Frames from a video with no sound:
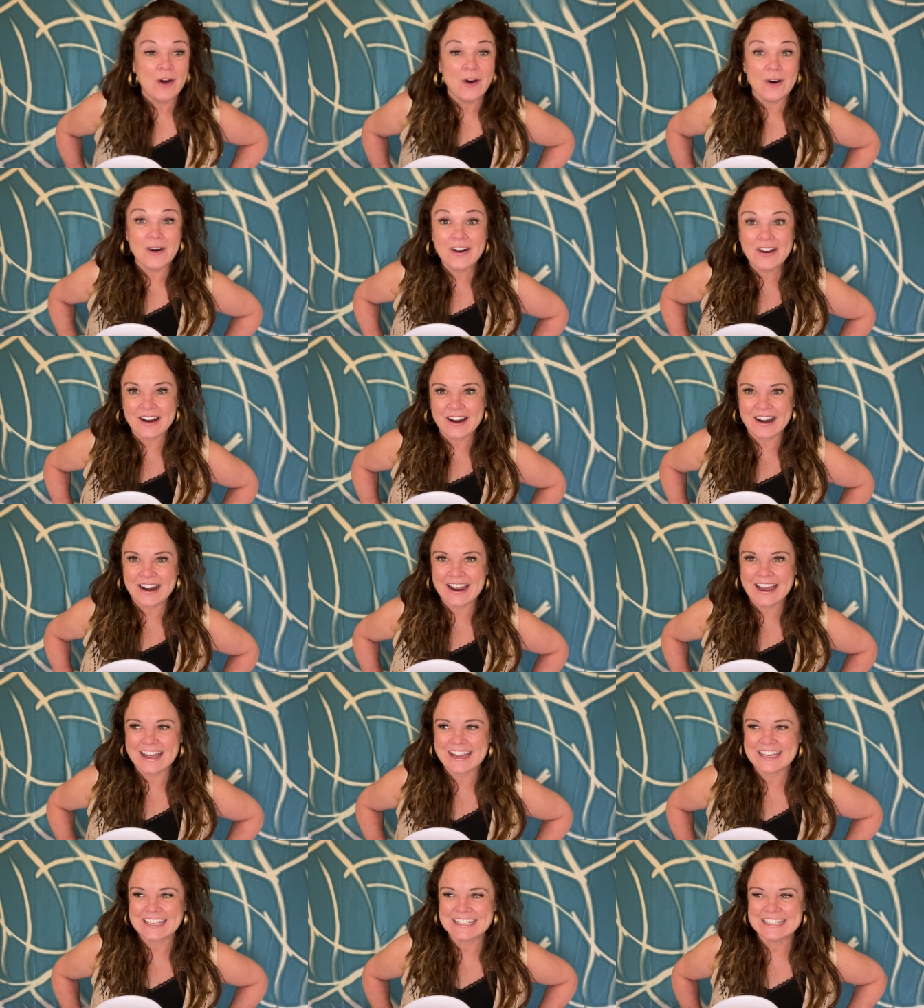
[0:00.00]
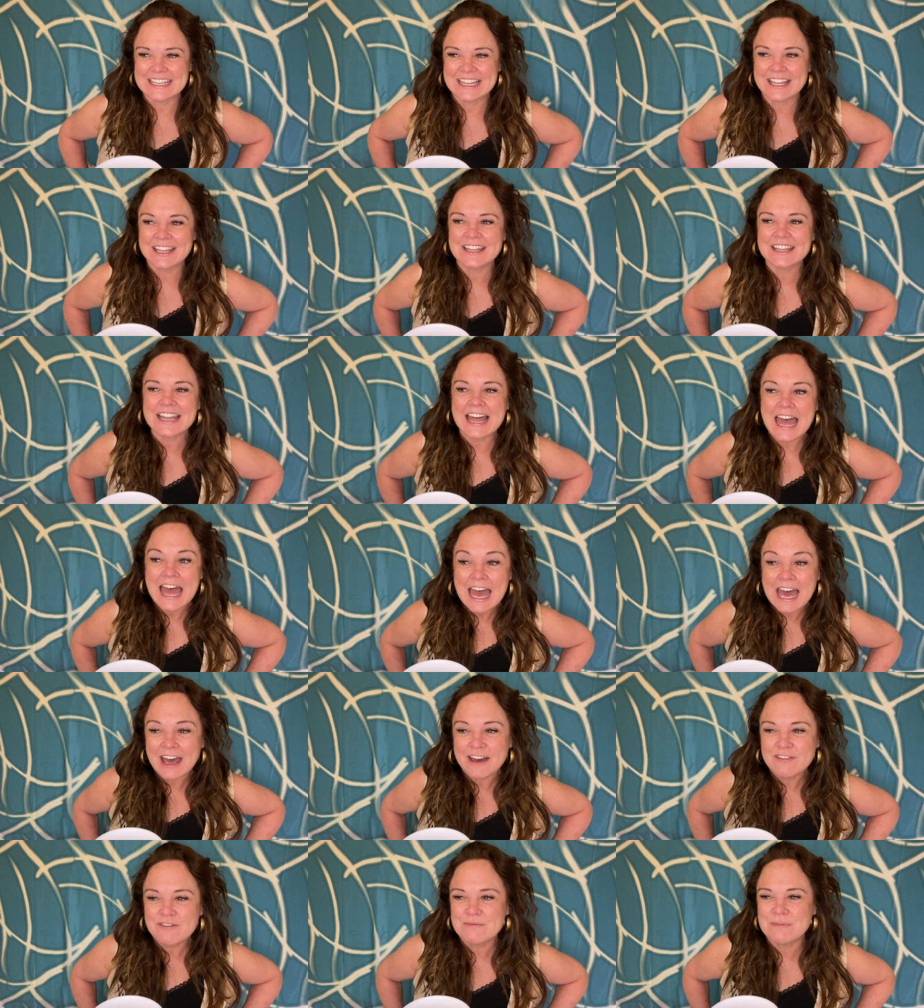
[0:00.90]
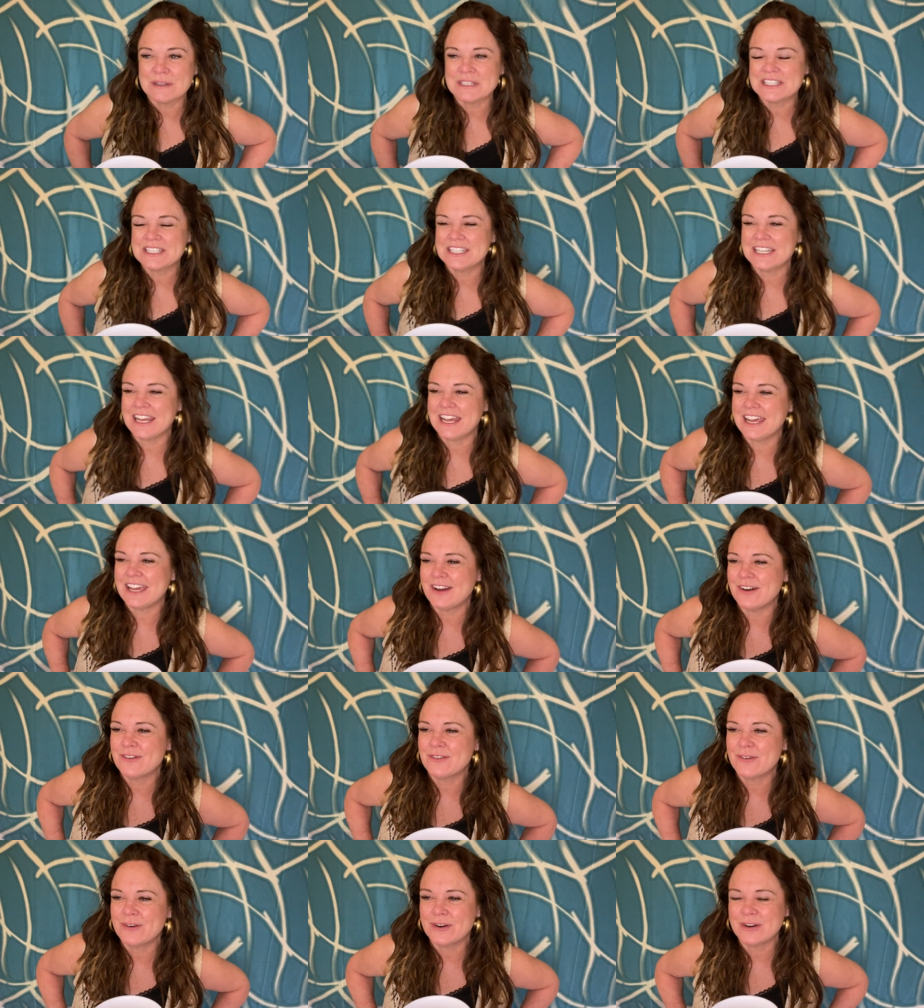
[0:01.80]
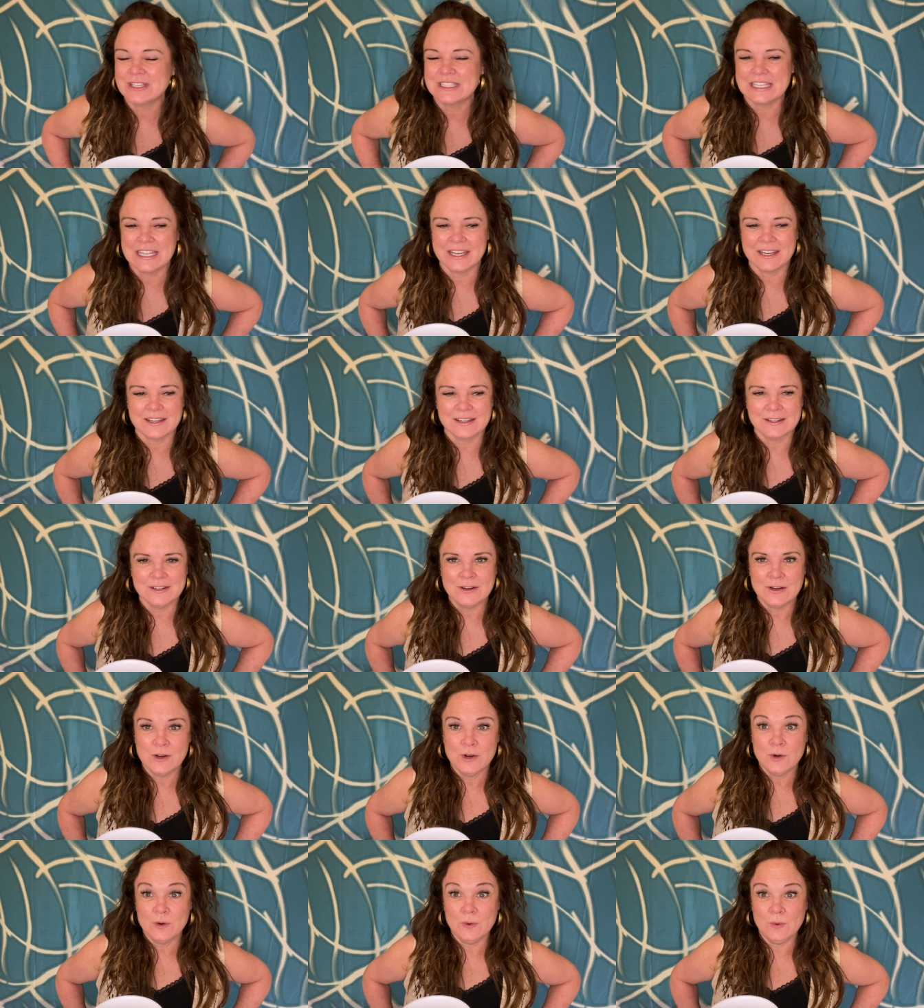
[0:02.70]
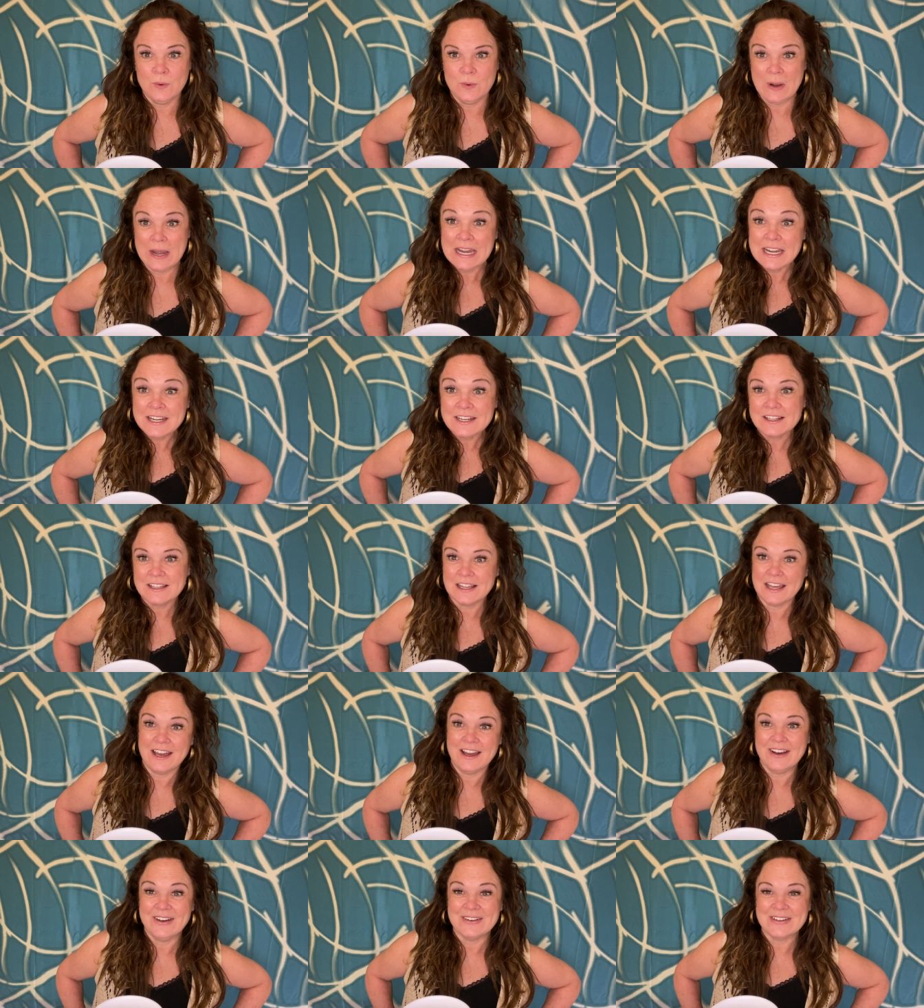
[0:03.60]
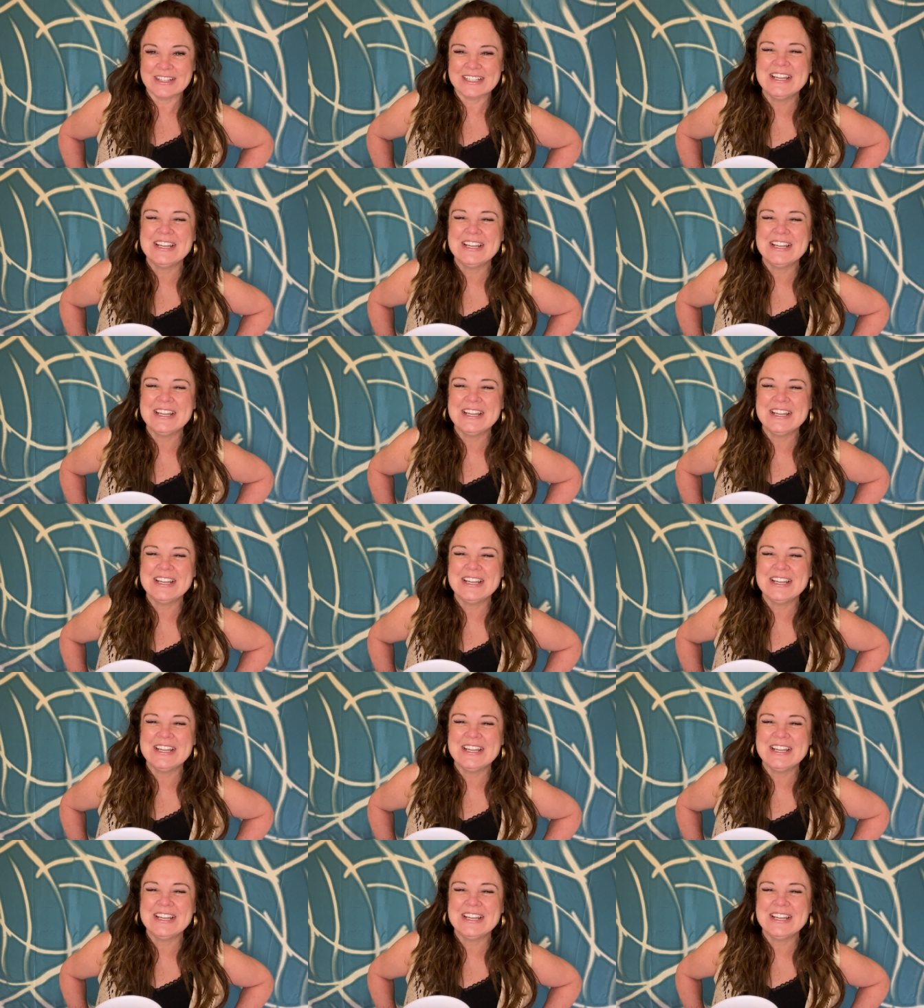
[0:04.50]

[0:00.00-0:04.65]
or I could laugh but say a word like rain cloud.